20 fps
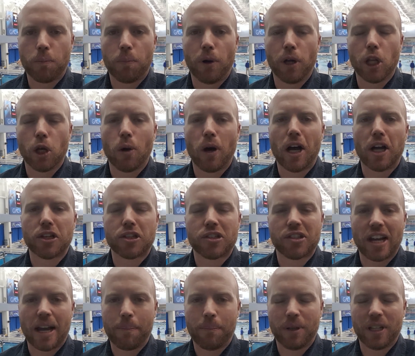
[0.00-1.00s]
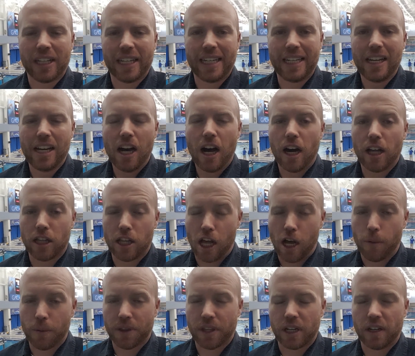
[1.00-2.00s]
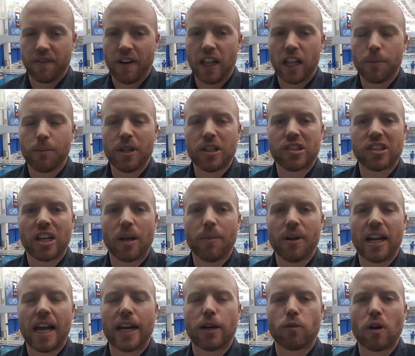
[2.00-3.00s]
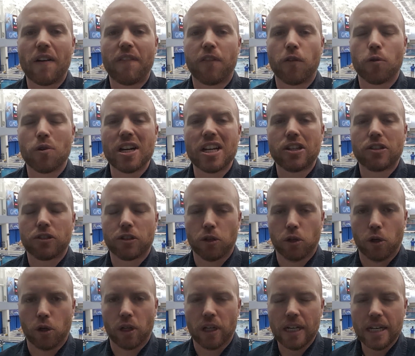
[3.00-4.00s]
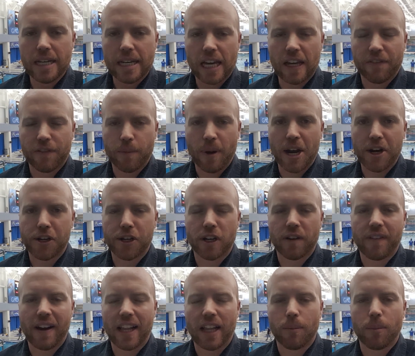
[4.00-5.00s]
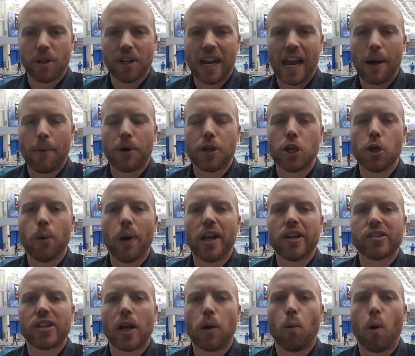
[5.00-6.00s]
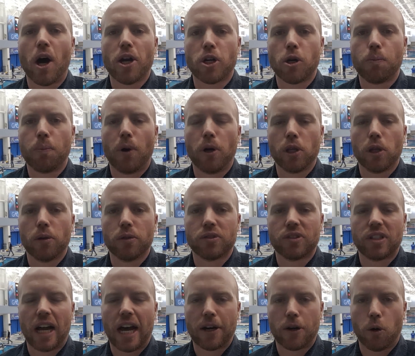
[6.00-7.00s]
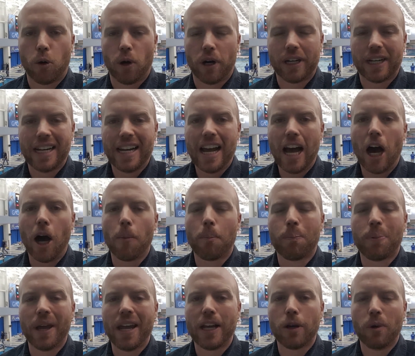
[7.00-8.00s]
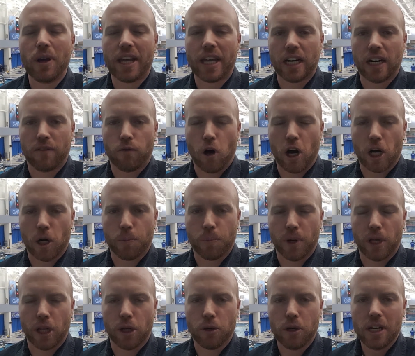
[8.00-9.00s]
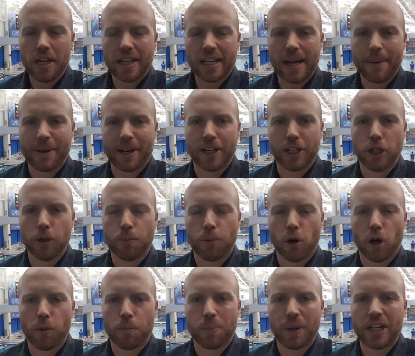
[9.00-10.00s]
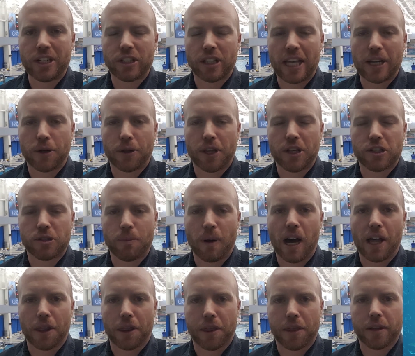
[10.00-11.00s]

Polo Assembly, along with the Development Summit and Referee School. Information available now at usawaterpolo.org. A big weekend of water polo coming to Newport Beach later this month.